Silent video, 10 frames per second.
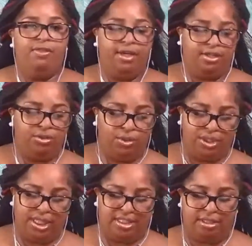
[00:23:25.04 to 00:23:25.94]
the
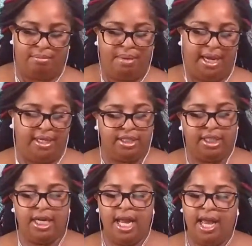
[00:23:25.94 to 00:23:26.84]
Dorchester
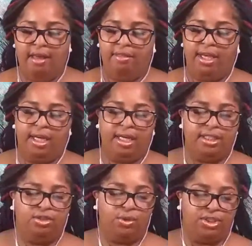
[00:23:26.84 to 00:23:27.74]
Banner,
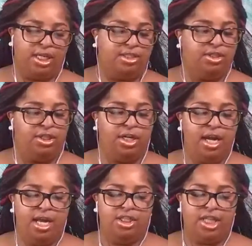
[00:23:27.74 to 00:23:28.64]
the Dorchester
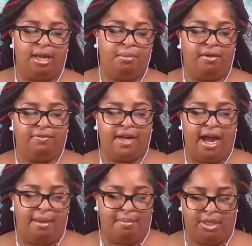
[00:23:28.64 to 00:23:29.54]
Chamber of
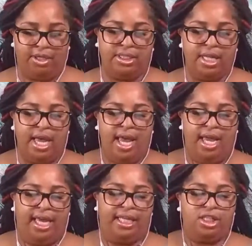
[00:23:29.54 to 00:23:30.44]
Commerce
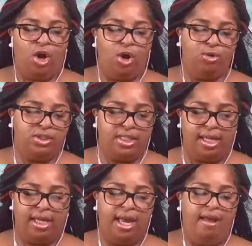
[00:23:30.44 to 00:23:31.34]
is
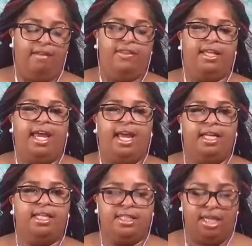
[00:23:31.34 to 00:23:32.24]
hosting the
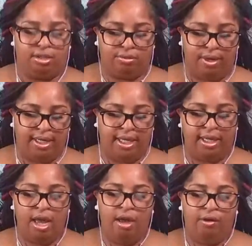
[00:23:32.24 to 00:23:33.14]
candidates that are
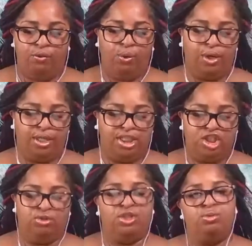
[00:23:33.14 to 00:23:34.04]
running for
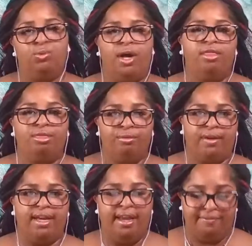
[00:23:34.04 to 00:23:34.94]
districts 1,
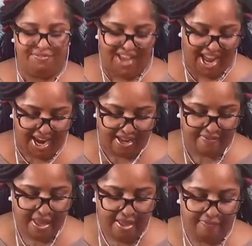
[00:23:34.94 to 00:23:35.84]
3, and
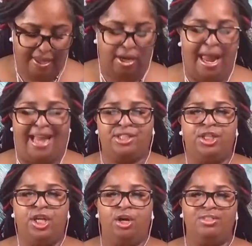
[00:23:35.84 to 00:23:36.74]
5. They're
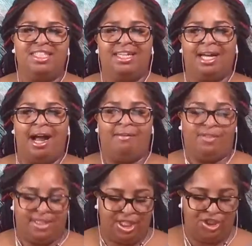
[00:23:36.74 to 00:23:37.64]
actually hosting a
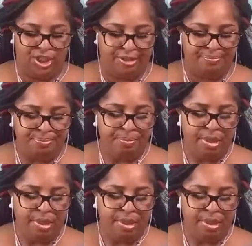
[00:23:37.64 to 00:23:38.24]
conversation.